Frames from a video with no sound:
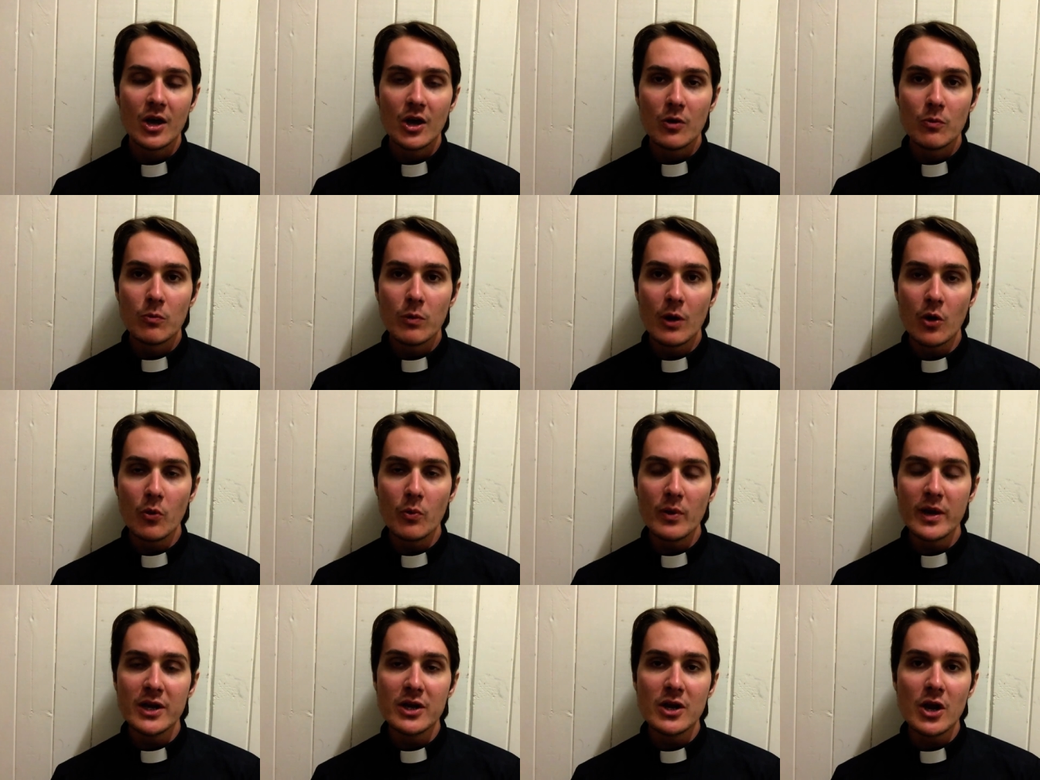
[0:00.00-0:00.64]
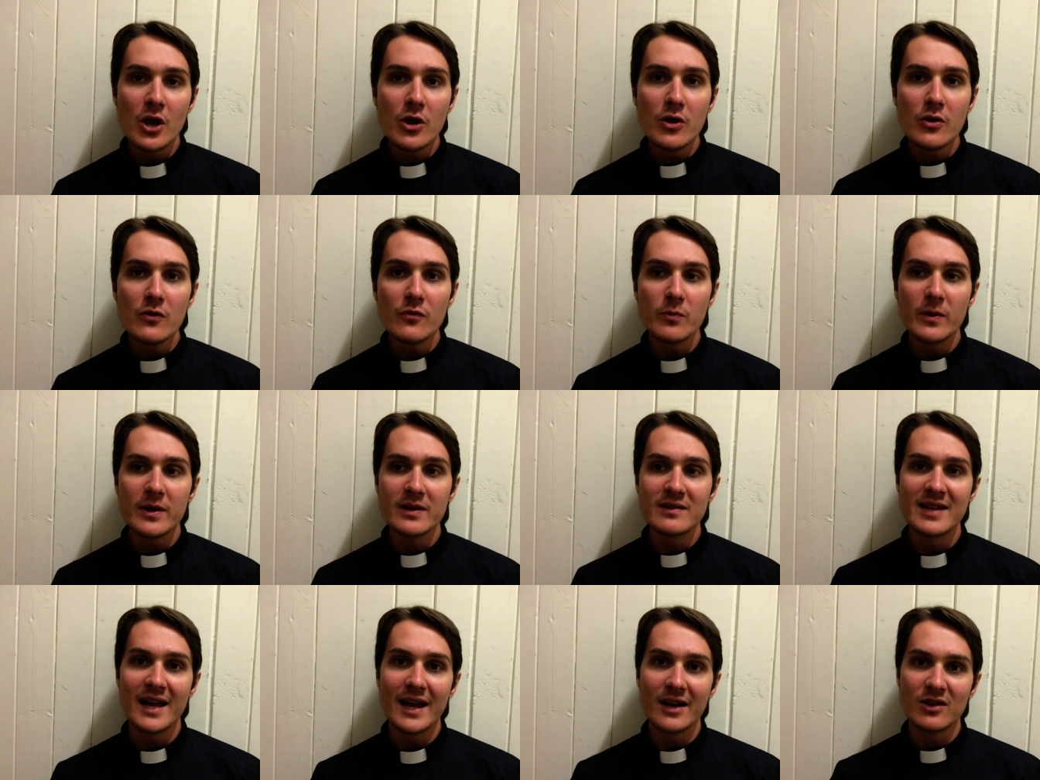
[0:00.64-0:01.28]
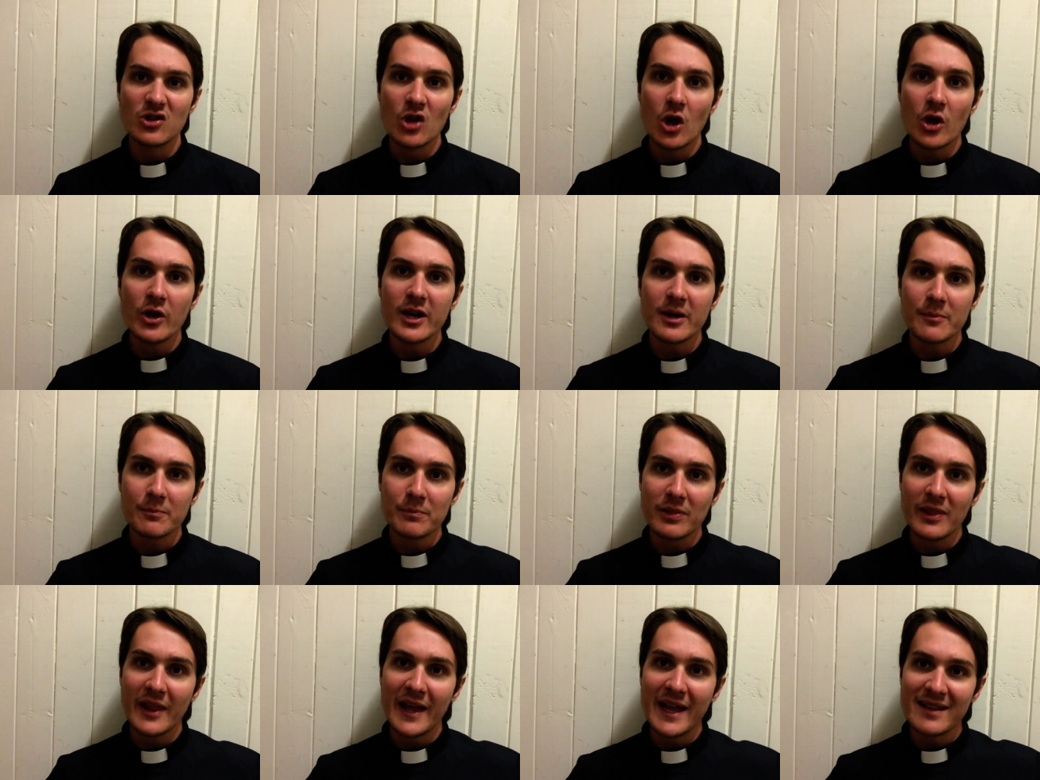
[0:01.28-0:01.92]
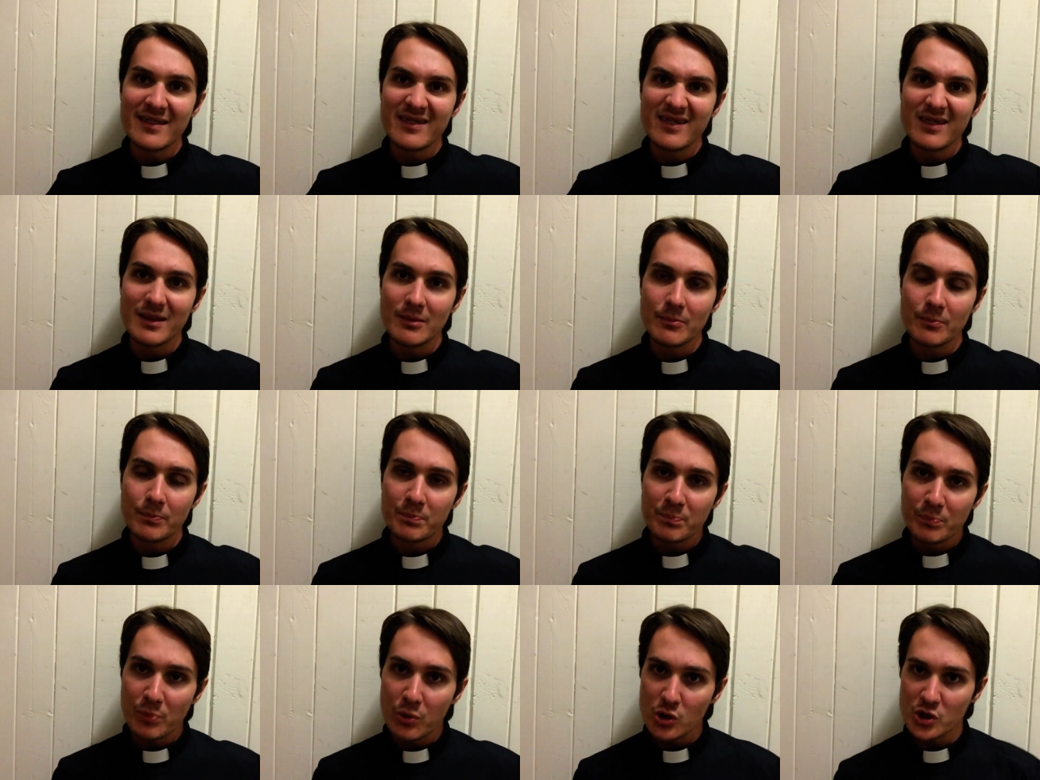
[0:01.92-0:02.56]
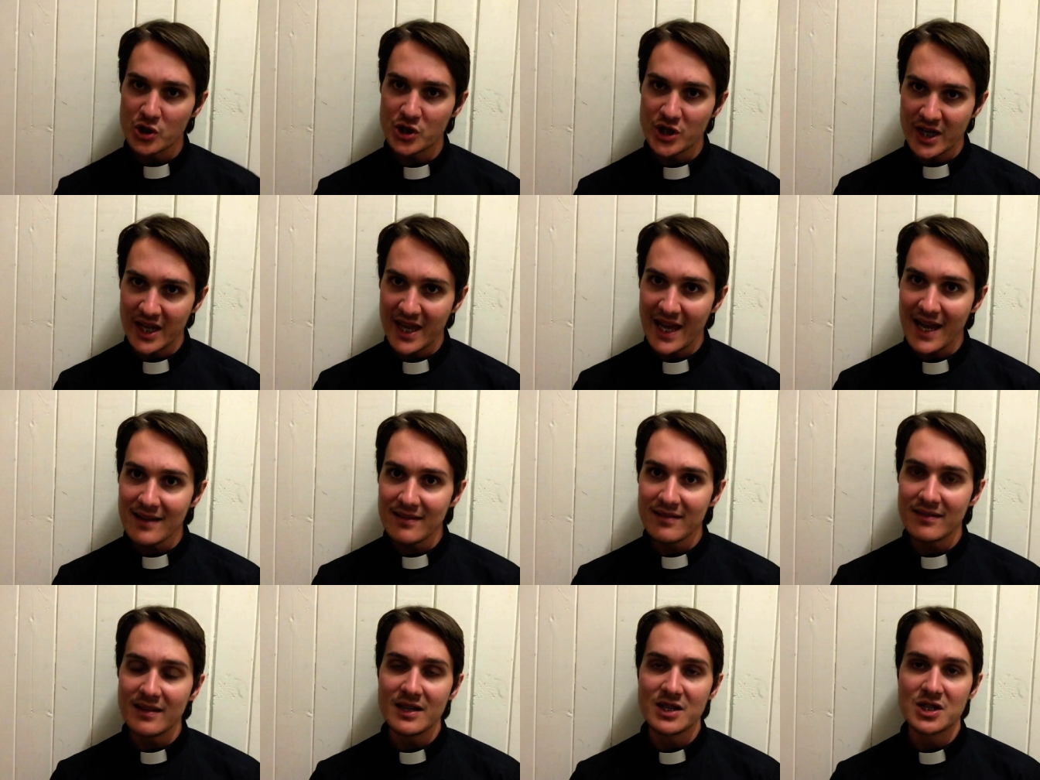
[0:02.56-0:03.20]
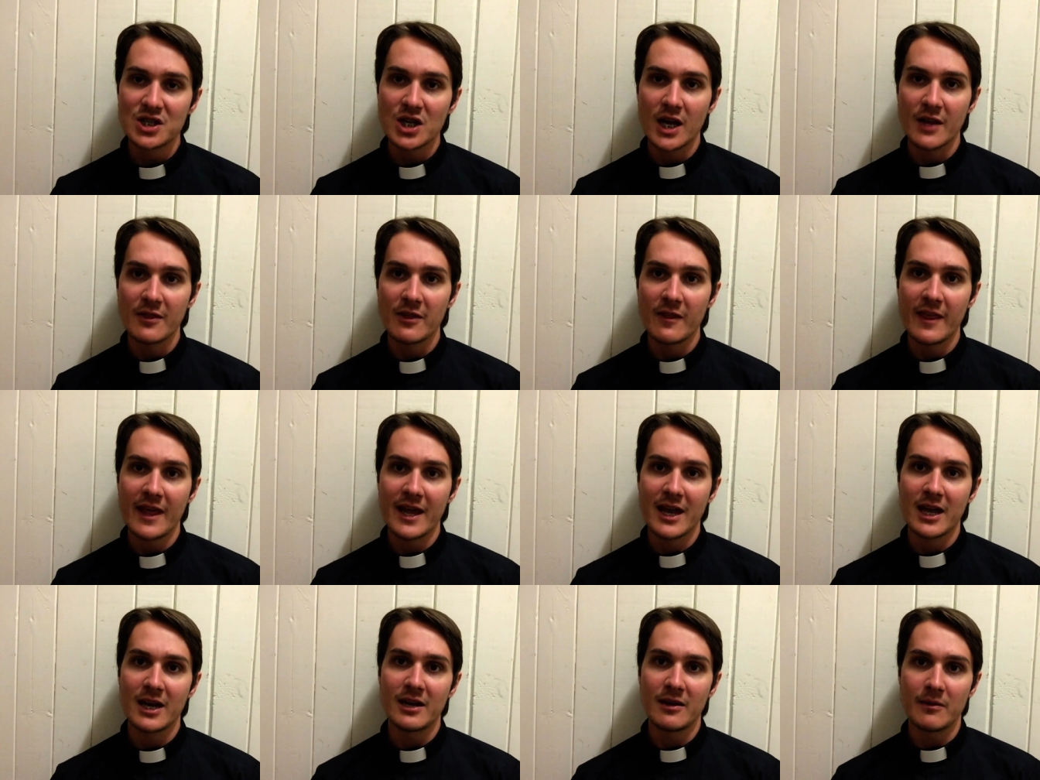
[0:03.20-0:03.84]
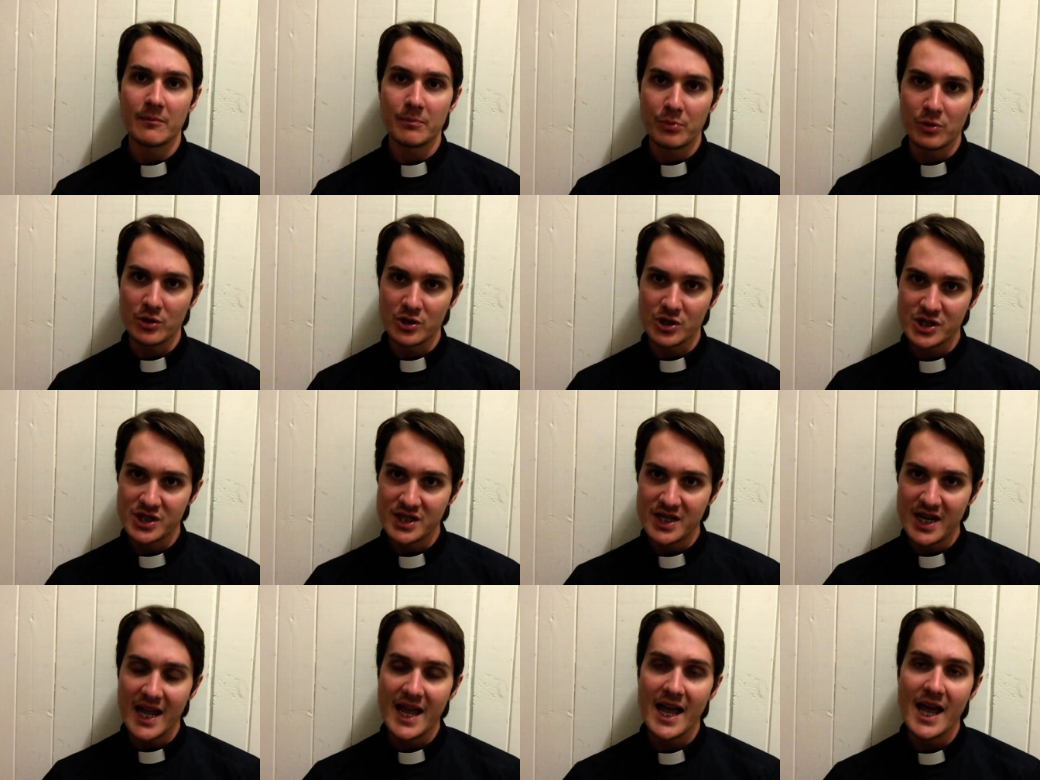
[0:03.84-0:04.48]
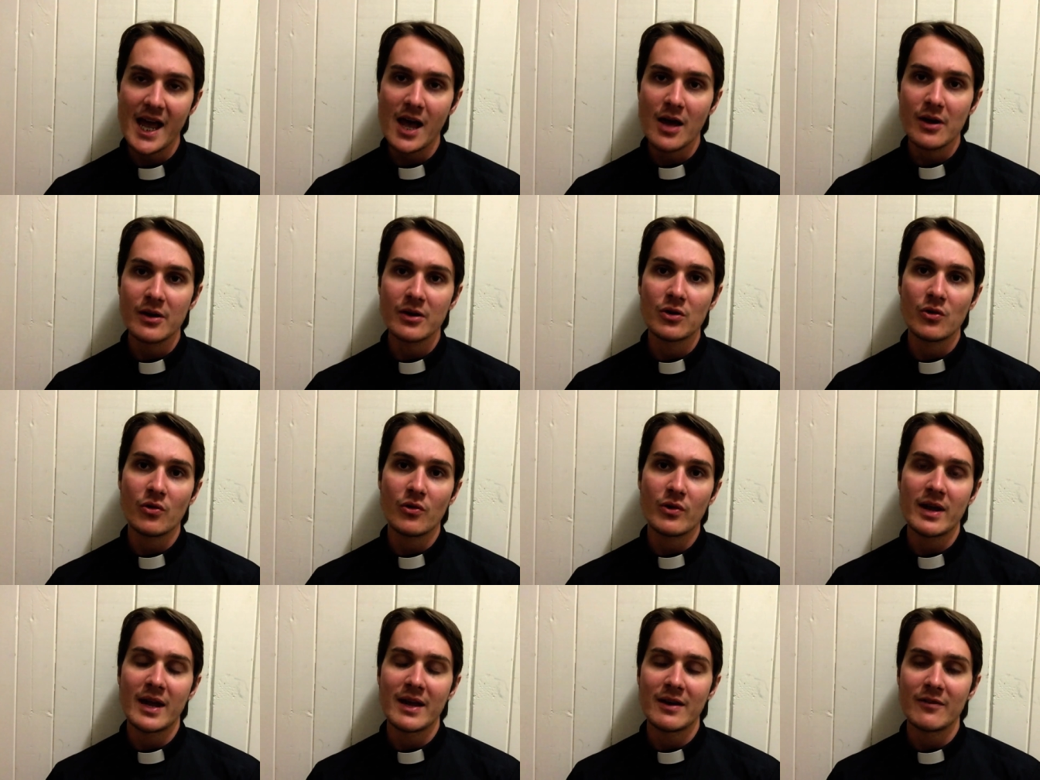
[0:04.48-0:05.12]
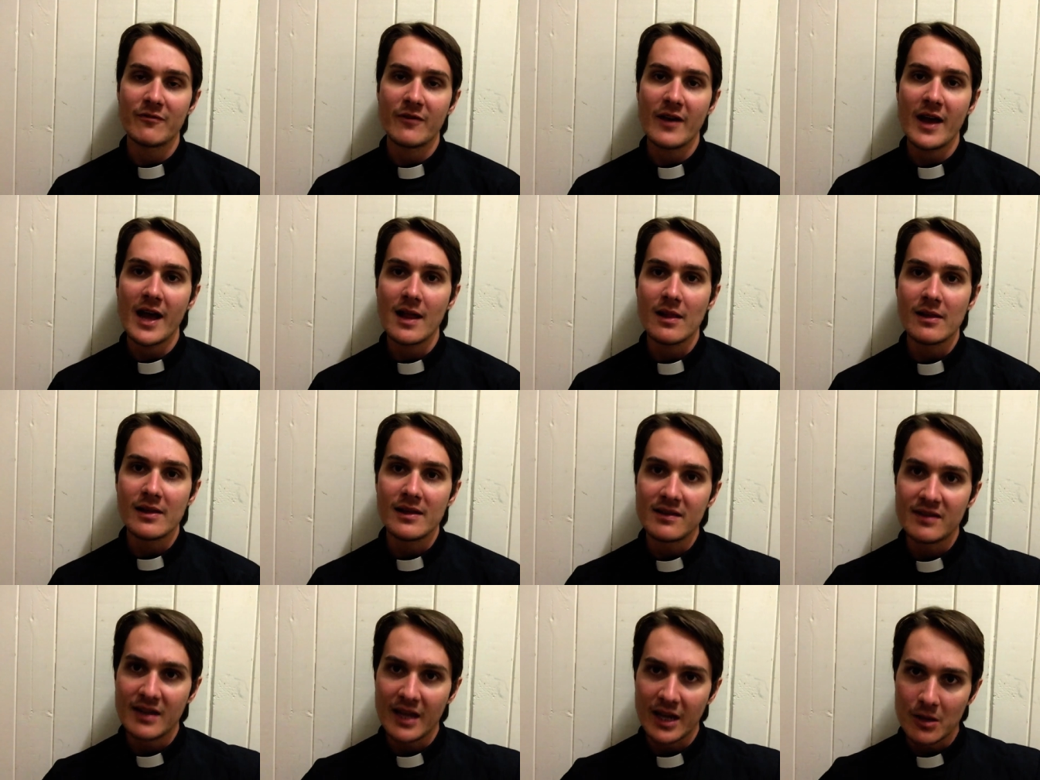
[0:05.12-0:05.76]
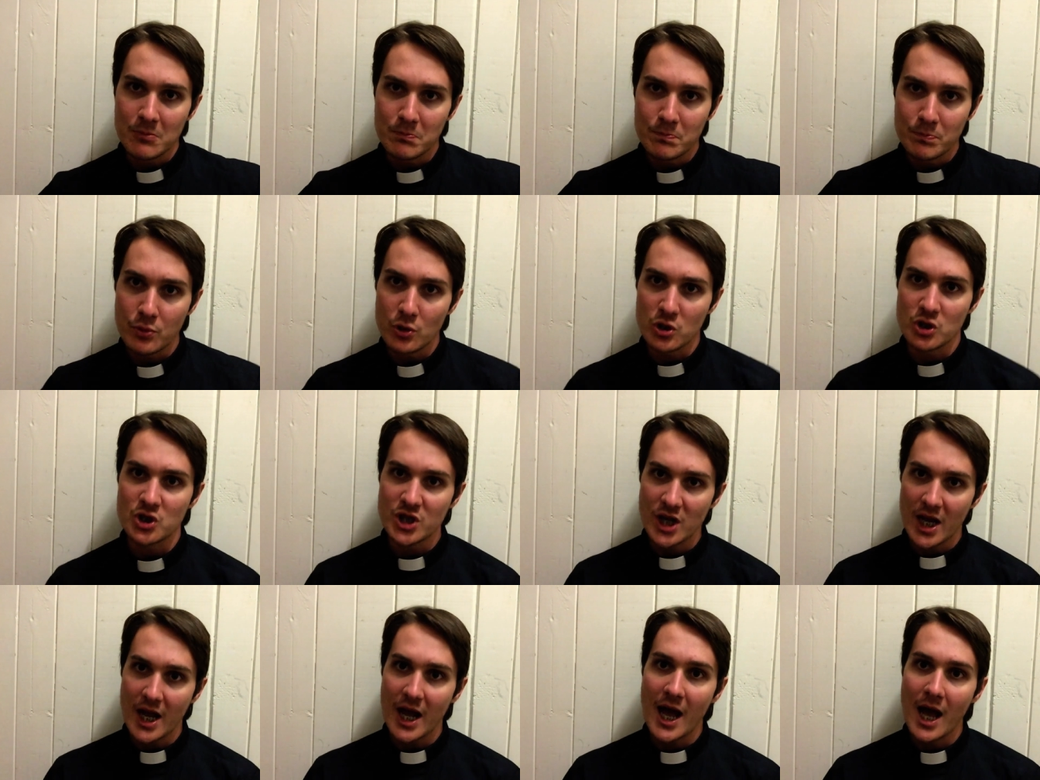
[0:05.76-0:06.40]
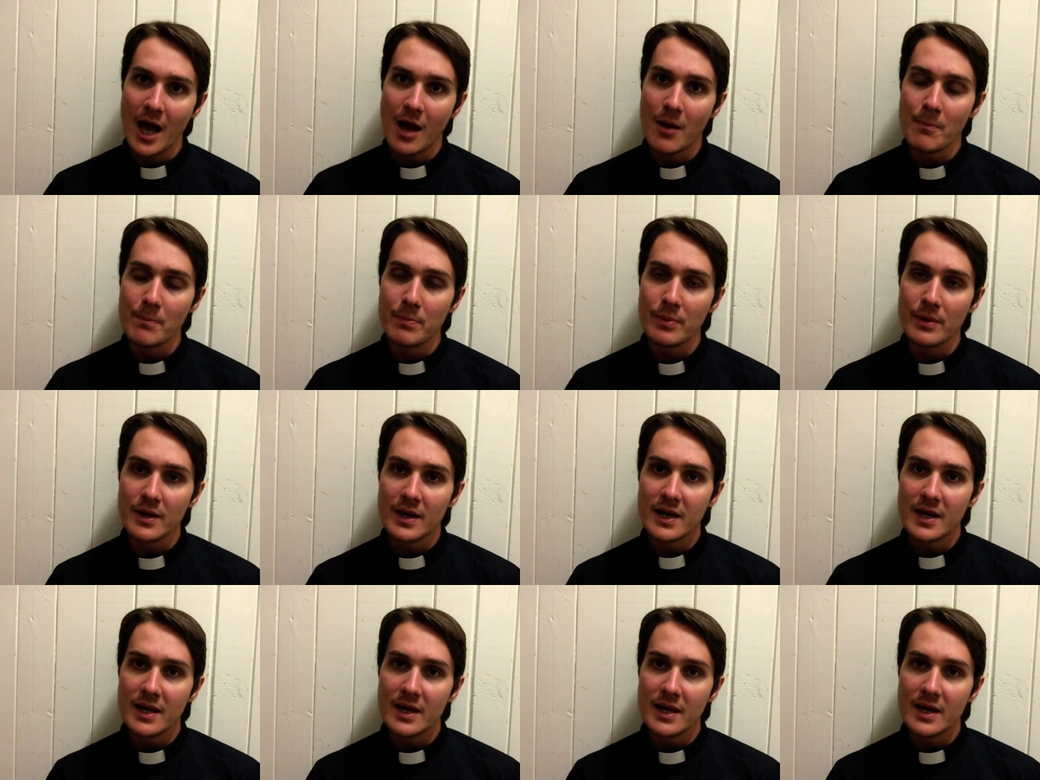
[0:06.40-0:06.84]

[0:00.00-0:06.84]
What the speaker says: Well, we know when tectonic plates push against each other, they can push down and create valleys, they can push up